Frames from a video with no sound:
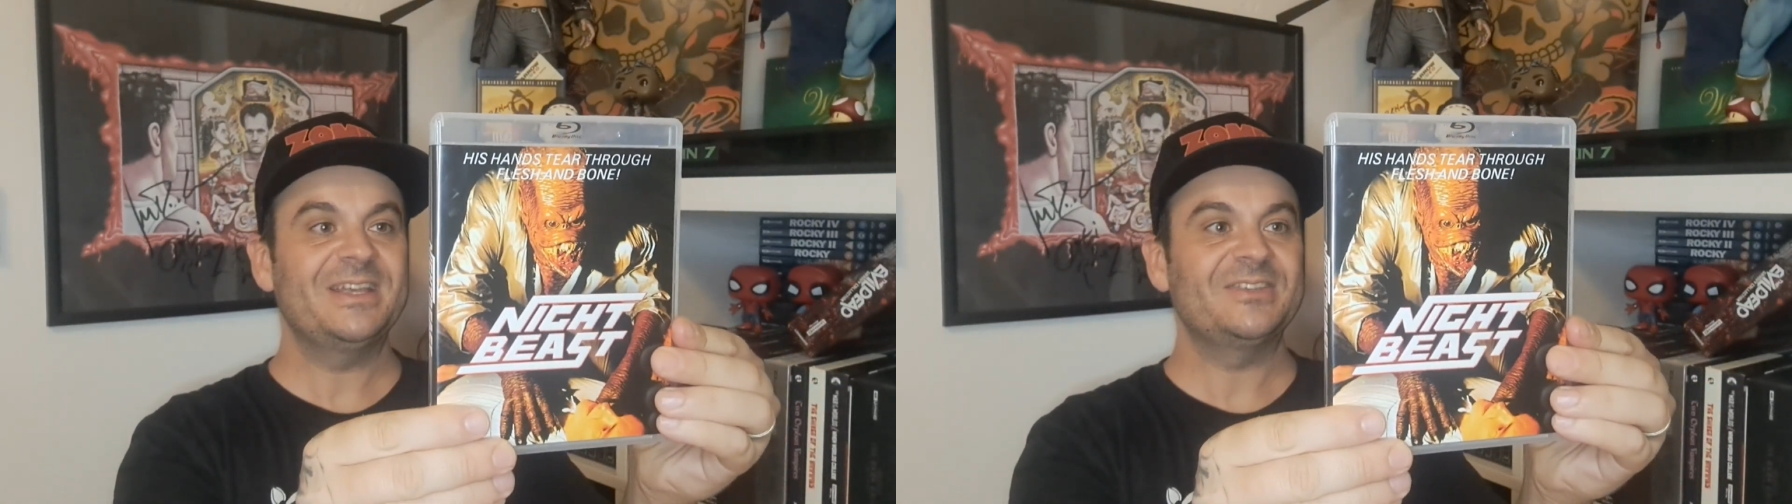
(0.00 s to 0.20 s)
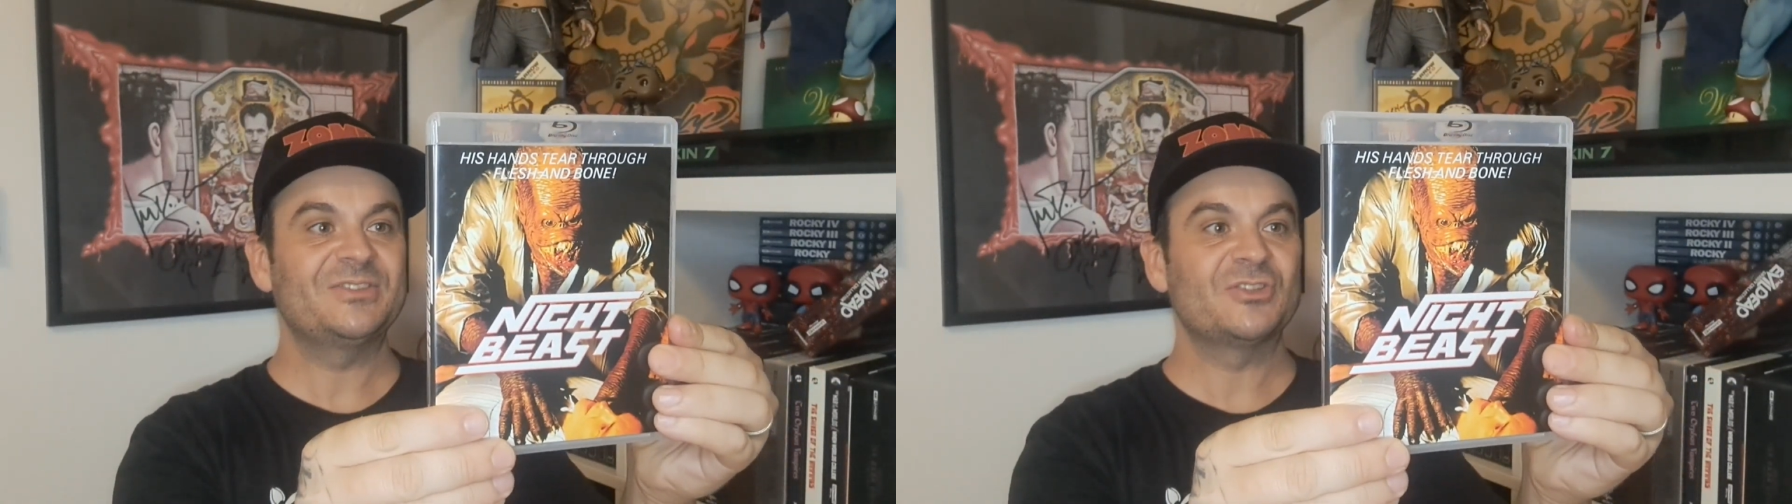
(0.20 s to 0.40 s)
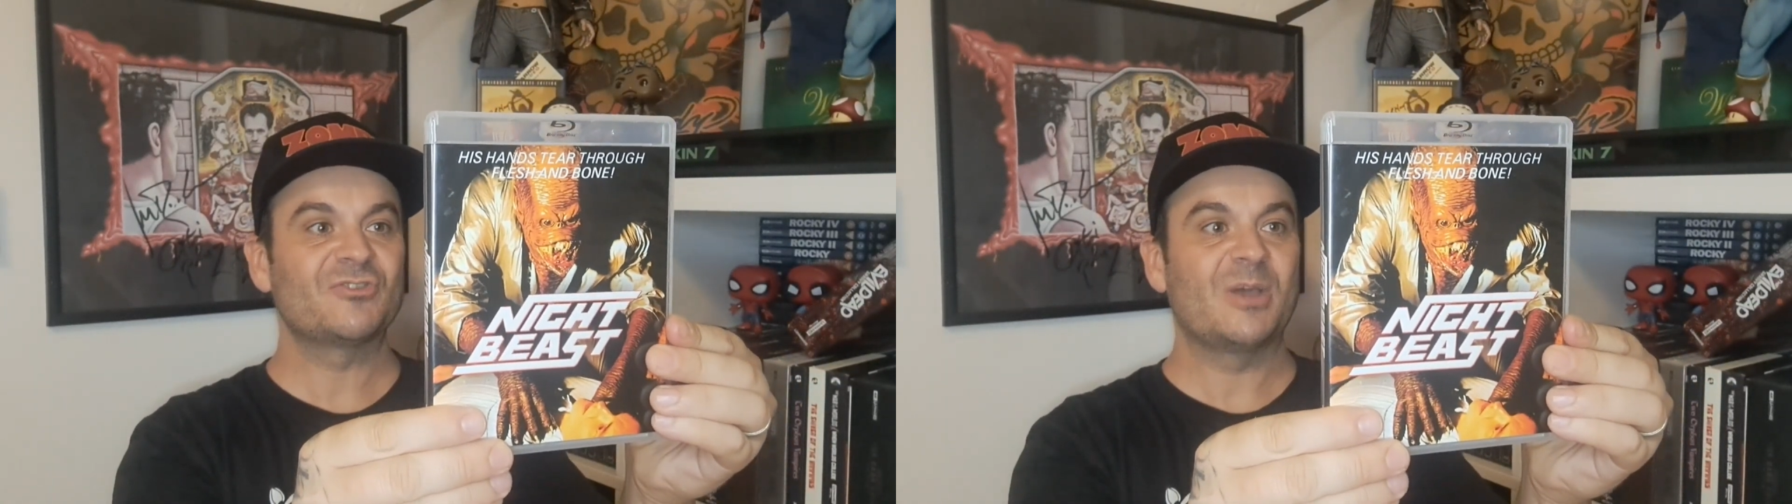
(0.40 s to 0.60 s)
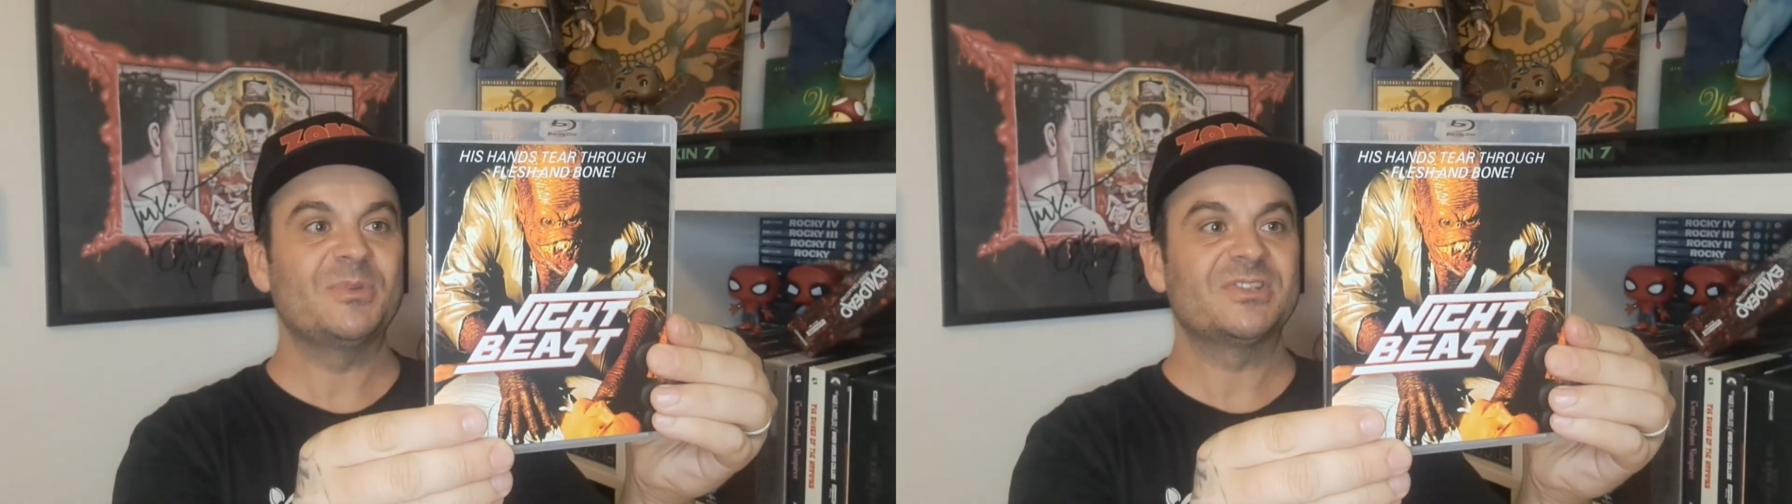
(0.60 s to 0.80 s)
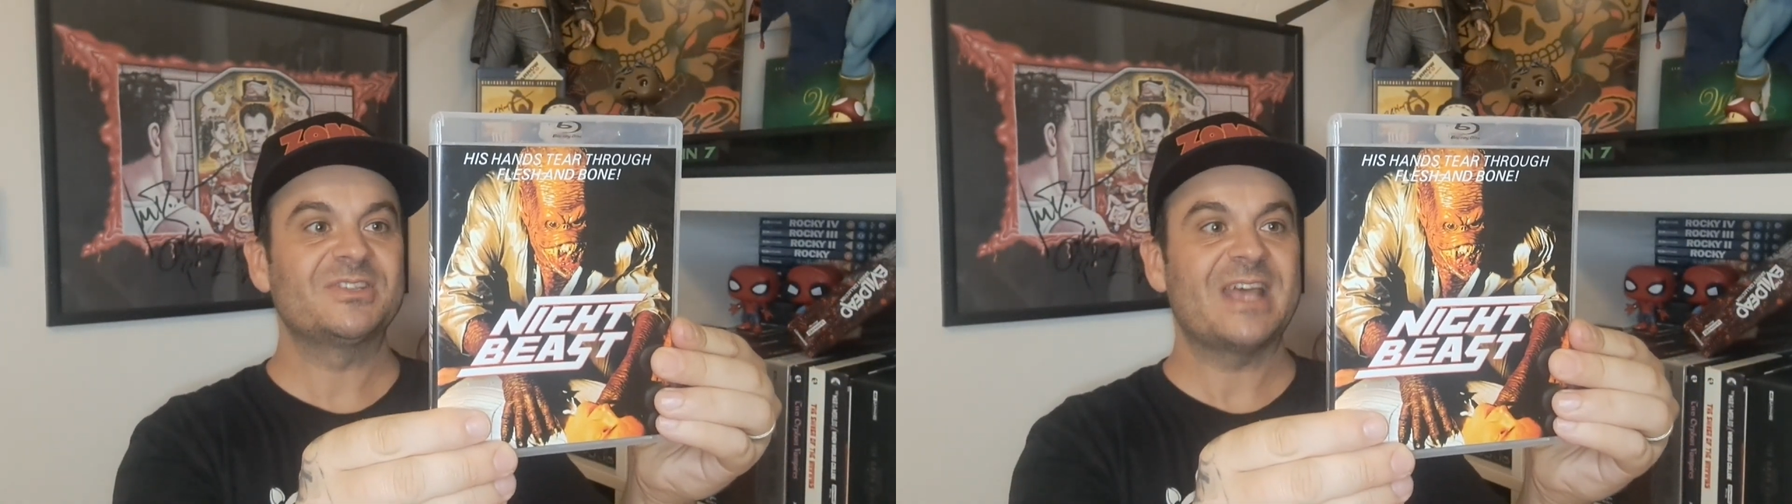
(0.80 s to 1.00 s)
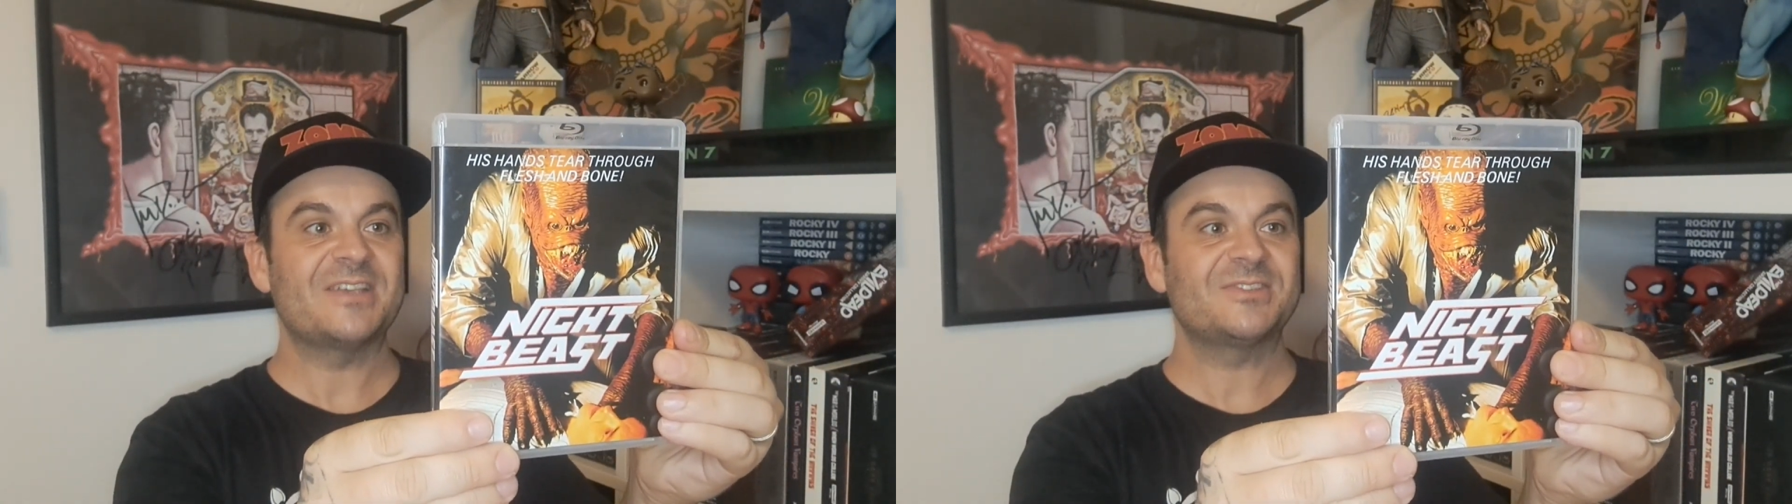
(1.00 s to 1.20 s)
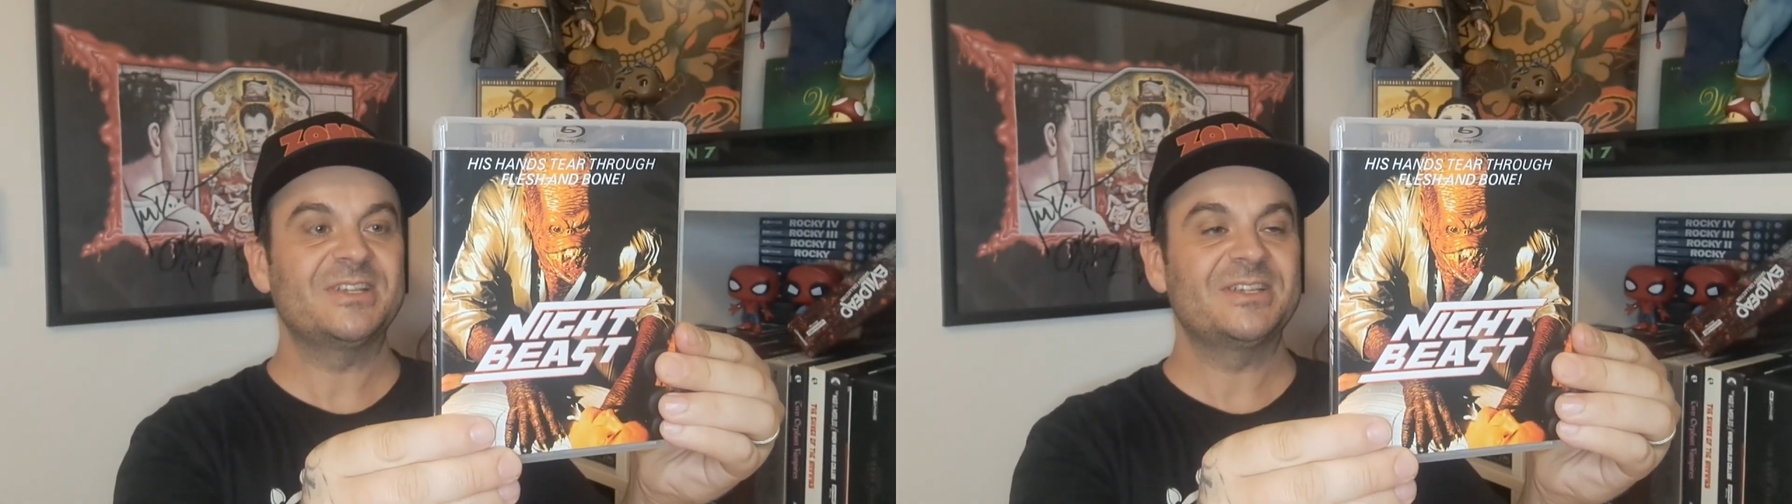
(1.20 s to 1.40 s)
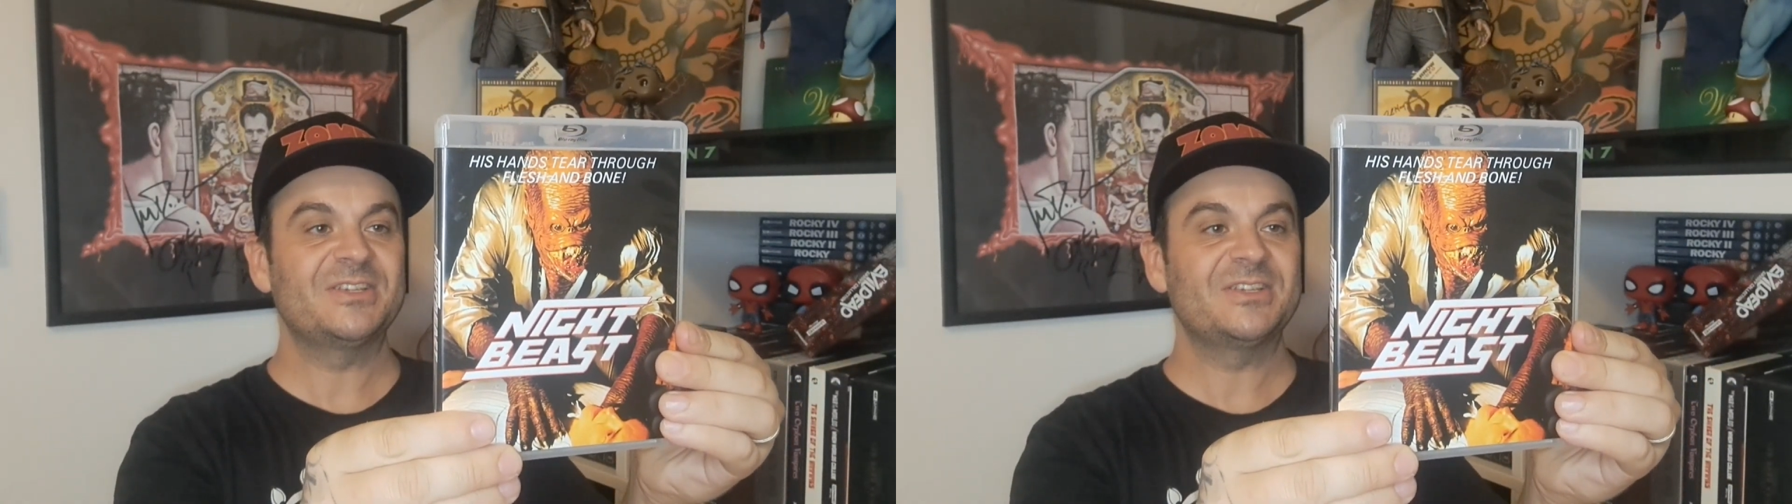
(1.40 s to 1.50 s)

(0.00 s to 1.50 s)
It's described as a dazzling